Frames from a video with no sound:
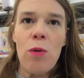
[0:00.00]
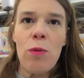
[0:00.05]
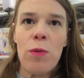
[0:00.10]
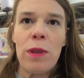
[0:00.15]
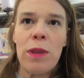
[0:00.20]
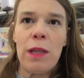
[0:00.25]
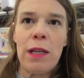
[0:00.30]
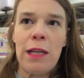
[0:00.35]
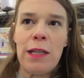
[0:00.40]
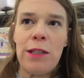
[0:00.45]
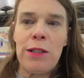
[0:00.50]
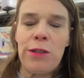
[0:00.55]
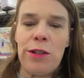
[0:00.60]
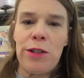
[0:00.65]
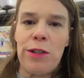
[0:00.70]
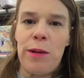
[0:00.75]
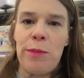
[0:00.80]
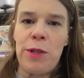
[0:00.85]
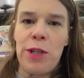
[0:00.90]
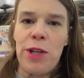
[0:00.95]
when the kids are
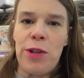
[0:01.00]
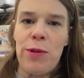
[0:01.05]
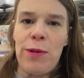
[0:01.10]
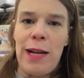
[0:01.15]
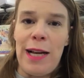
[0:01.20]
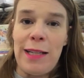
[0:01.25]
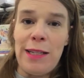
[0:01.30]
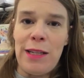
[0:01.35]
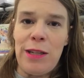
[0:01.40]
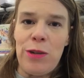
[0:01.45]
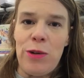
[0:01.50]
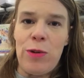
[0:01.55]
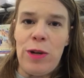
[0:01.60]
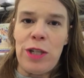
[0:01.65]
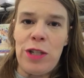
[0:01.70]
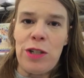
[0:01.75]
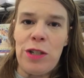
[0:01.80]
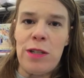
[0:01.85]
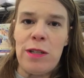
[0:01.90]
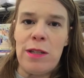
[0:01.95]
interrupting you and asking you
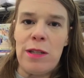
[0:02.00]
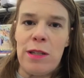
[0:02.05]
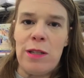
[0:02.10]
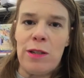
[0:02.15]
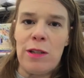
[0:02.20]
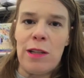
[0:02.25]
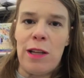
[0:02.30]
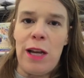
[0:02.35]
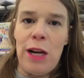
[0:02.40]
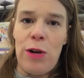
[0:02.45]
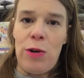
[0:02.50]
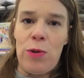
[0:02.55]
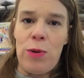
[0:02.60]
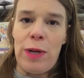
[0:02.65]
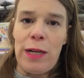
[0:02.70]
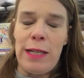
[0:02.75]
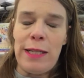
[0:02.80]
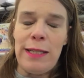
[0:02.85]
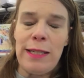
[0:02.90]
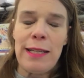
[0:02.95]
questions and there's a lot of
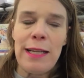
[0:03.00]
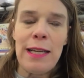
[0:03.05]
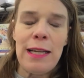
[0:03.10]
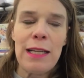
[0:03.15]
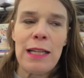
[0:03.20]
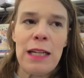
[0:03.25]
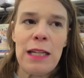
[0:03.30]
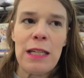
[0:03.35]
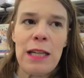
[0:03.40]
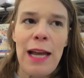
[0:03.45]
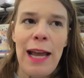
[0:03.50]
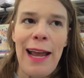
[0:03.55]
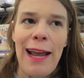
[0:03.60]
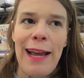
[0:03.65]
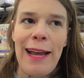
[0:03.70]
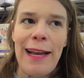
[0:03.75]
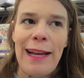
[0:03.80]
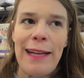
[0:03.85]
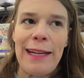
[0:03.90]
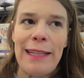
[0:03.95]
noise,
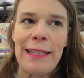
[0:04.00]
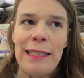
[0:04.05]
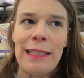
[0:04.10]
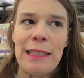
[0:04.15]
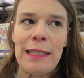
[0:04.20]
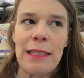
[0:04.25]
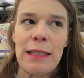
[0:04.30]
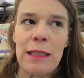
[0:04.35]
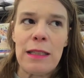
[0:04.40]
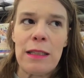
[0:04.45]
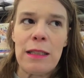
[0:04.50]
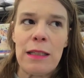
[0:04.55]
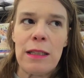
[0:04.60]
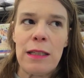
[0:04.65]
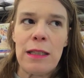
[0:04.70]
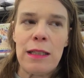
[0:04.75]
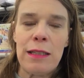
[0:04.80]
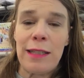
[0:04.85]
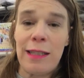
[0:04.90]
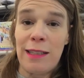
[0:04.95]
and
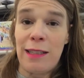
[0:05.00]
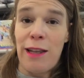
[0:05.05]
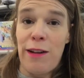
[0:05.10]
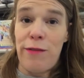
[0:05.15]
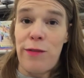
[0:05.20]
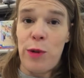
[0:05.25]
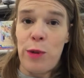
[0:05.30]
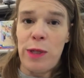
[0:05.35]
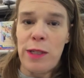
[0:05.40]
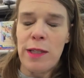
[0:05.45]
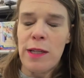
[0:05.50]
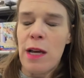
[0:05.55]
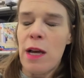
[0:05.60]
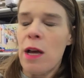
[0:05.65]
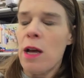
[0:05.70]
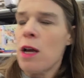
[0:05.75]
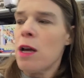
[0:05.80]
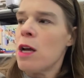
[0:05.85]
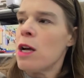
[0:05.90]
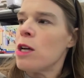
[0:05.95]
it takes a lot of focus.
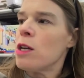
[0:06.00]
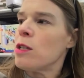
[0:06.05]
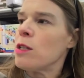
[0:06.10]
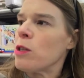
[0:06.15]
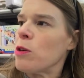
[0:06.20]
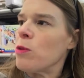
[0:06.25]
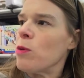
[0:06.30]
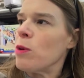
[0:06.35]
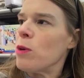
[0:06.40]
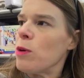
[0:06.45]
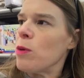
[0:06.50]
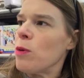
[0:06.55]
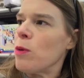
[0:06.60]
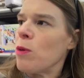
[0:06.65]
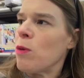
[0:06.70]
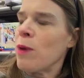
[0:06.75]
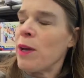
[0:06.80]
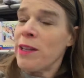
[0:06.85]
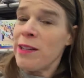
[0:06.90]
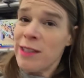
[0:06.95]
So
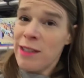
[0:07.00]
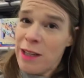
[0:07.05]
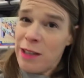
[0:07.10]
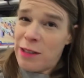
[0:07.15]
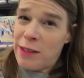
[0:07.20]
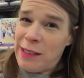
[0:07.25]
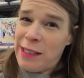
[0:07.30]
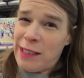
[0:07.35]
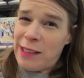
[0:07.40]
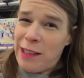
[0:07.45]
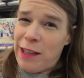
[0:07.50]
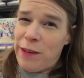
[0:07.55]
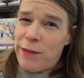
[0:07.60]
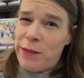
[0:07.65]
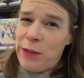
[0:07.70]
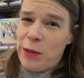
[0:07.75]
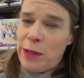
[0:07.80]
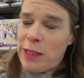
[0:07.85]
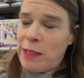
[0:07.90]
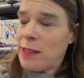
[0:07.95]
while this also takes a lot of
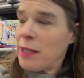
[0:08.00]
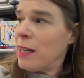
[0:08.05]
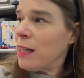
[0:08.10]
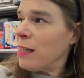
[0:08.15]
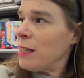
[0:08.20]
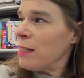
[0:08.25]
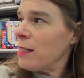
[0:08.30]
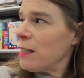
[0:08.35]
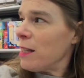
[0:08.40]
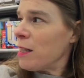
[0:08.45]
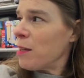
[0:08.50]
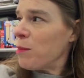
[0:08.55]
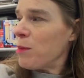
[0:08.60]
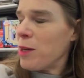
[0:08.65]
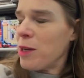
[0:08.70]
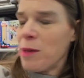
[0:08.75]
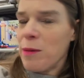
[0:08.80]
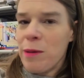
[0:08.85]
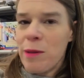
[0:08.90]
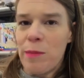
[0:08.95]
focus, at least they can
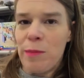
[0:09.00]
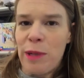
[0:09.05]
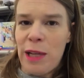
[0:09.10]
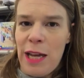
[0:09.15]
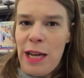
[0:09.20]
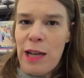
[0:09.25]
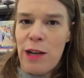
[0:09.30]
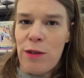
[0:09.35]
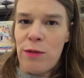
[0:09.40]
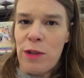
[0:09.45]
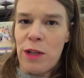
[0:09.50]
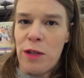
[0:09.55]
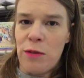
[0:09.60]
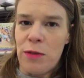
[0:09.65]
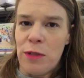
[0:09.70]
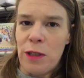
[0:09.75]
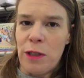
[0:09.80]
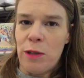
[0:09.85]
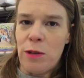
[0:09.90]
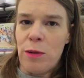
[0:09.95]
be playing over here
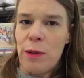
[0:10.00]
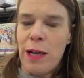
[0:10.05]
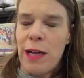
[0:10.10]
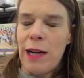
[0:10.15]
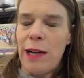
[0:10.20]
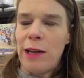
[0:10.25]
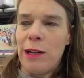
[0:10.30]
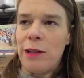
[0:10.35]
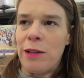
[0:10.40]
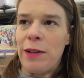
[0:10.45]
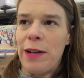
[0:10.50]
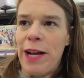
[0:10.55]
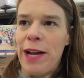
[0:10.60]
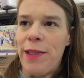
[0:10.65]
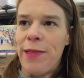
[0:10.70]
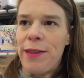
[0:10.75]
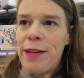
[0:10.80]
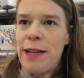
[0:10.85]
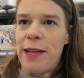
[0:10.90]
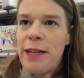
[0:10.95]
for a little while,
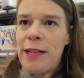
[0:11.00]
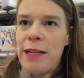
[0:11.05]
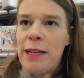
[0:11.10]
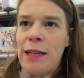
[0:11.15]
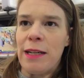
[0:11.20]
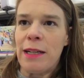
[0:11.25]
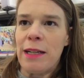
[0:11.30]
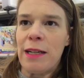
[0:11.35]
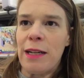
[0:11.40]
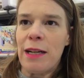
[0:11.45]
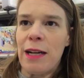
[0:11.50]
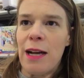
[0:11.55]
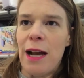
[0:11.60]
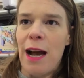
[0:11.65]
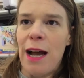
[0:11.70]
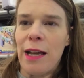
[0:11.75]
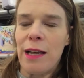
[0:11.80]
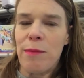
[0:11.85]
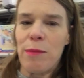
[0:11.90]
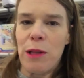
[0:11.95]
and then
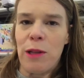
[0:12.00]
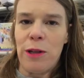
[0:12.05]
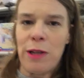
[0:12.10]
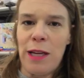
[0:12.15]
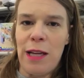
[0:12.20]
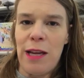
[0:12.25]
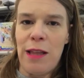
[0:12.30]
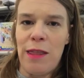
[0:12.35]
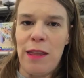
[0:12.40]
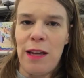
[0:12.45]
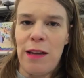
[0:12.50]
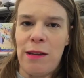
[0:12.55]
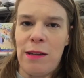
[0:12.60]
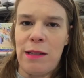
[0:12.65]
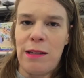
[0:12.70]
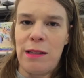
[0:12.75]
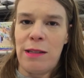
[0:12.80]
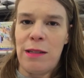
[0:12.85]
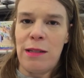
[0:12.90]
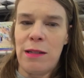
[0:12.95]
I can be looking at
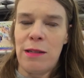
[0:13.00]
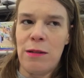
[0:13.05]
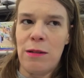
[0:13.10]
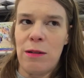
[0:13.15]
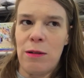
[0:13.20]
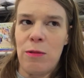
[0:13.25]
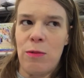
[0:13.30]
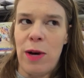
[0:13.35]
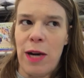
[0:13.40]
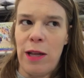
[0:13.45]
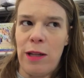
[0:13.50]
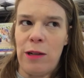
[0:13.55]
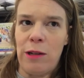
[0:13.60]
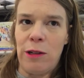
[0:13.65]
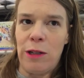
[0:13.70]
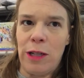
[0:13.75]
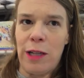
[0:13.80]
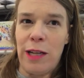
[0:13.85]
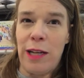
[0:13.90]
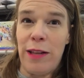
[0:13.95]
things while they're
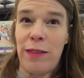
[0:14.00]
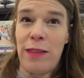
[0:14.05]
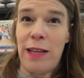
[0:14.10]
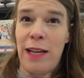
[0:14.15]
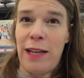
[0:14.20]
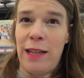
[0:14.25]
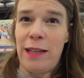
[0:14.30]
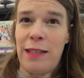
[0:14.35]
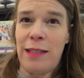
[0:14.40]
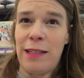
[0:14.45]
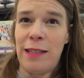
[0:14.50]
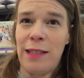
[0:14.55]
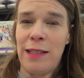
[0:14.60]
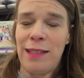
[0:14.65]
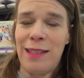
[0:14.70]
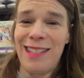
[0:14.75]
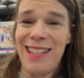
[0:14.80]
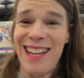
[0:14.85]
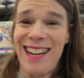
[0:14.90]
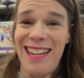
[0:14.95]
looking at things.
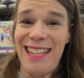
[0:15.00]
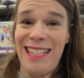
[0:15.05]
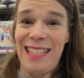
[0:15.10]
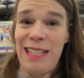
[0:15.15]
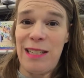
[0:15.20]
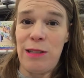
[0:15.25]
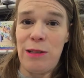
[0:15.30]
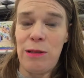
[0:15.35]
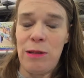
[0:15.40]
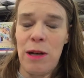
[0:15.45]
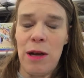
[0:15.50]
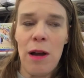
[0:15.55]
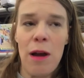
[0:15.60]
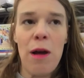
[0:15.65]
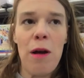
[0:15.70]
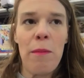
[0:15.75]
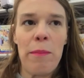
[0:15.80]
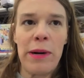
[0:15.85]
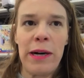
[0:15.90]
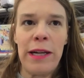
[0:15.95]
It's not ideal,
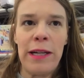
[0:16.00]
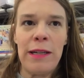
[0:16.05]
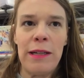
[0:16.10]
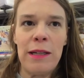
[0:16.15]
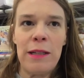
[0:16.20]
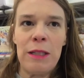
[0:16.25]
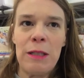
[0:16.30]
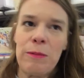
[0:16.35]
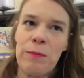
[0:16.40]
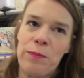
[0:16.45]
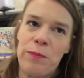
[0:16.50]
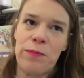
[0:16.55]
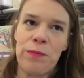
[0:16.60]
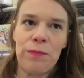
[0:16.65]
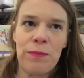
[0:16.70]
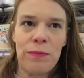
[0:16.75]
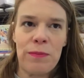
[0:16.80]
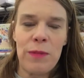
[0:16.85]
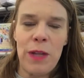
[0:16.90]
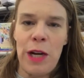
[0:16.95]
but
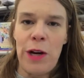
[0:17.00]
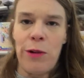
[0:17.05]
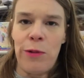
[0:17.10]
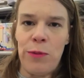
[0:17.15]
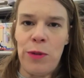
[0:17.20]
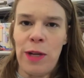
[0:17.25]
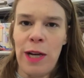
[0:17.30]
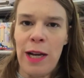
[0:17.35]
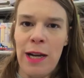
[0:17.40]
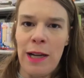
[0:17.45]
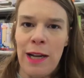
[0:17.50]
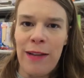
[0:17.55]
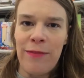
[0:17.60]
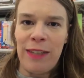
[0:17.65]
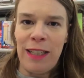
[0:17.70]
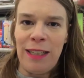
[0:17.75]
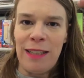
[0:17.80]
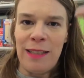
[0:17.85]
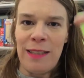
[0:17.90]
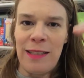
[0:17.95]
you know, you kind of have
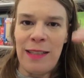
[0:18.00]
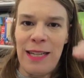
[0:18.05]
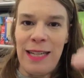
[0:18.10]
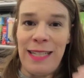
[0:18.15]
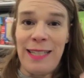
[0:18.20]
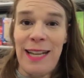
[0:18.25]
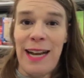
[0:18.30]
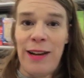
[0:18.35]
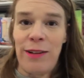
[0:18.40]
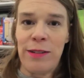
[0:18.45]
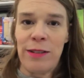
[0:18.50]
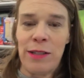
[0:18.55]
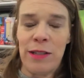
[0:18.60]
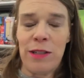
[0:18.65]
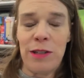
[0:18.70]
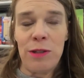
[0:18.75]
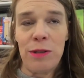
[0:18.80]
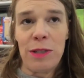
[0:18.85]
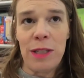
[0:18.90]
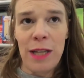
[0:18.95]
to list things out. And
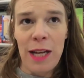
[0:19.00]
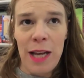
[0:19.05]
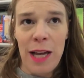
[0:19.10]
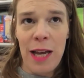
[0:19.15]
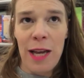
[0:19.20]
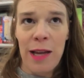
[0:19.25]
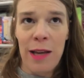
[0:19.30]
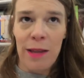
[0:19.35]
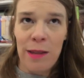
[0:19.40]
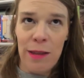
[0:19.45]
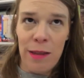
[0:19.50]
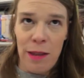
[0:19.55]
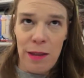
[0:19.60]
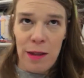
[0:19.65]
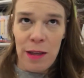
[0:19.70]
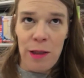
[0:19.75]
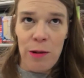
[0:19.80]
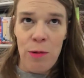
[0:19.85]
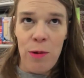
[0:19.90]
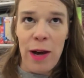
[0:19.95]
so today, the
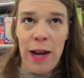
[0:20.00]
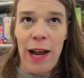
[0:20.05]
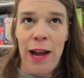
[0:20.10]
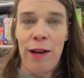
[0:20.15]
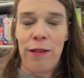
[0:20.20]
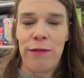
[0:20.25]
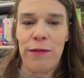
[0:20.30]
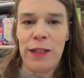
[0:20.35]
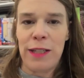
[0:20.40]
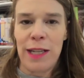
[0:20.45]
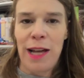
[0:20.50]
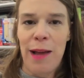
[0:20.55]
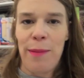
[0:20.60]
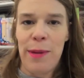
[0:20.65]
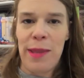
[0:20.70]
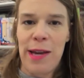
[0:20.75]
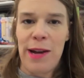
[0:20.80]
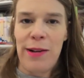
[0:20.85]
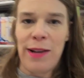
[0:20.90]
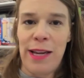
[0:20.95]
thing that won out for time
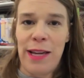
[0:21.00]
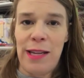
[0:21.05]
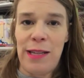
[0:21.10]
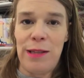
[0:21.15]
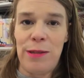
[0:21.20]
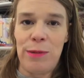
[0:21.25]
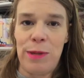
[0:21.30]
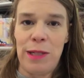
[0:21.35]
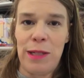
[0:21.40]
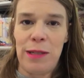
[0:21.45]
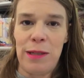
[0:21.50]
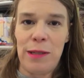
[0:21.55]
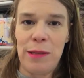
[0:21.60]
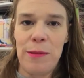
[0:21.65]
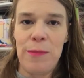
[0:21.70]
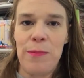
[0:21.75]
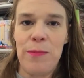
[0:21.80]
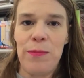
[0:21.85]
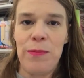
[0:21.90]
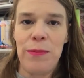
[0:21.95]
without kids was
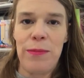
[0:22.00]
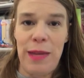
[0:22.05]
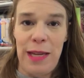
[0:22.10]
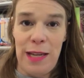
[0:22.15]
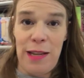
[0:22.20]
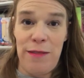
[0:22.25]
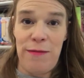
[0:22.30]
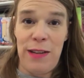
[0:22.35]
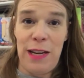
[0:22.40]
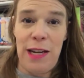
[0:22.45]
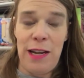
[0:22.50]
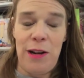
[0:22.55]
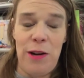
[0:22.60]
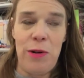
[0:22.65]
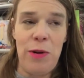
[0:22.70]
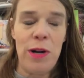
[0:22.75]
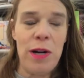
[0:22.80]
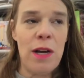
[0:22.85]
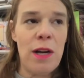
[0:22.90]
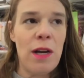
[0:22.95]
making the
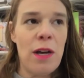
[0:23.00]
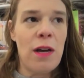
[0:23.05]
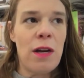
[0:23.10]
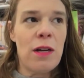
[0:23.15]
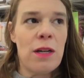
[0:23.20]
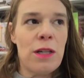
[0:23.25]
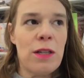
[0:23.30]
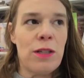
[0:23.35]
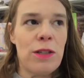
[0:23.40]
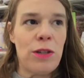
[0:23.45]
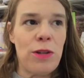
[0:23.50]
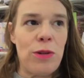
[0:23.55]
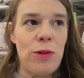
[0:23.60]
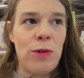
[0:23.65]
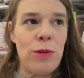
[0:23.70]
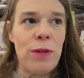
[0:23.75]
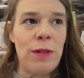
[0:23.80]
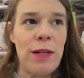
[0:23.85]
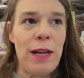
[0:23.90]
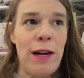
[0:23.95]
video.
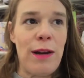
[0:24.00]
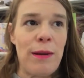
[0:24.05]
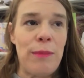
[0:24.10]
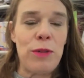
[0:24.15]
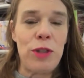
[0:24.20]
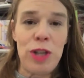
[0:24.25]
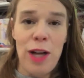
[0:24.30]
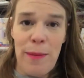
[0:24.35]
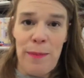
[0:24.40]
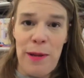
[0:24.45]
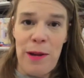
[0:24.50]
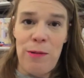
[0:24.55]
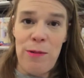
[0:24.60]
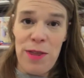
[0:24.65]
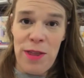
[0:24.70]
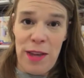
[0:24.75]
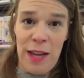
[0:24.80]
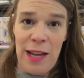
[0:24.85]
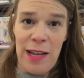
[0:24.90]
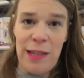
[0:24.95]
So now I'm shopping
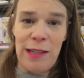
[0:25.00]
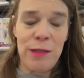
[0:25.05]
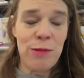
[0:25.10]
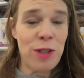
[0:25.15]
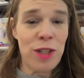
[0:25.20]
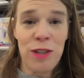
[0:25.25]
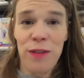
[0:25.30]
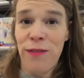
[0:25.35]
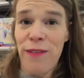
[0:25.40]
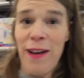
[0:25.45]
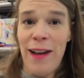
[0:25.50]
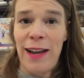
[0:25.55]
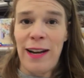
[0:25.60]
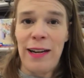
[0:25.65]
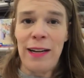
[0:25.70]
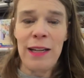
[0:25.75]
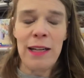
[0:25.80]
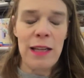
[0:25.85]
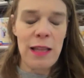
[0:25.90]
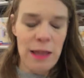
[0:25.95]
with the kids, which is
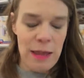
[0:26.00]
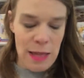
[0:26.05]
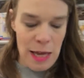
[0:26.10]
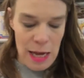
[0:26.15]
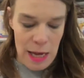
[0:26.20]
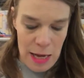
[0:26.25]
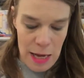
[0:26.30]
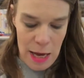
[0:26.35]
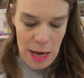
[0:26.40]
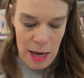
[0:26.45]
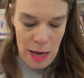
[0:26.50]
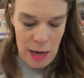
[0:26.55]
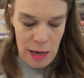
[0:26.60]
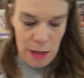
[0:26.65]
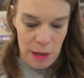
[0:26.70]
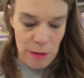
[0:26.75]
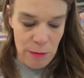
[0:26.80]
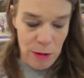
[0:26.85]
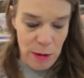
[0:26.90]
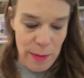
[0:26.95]
fine.
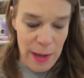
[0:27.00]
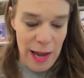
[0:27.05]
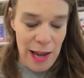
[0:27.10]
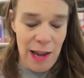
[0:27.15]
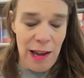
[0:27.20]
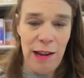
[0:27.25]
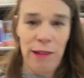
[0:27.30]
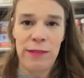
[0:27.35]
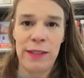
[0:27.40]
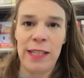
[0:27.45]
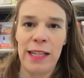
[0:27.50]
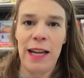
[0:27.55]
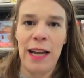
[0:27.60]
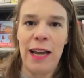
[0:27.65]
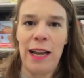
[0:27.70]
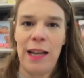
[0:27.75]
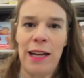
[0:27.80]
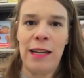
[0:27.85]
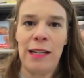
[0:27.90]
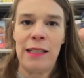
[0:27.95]
They're well behaved,
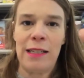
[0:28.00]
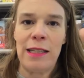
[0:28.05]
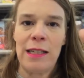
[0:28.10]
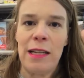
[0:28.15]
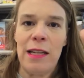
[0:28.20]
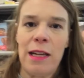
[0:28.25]
and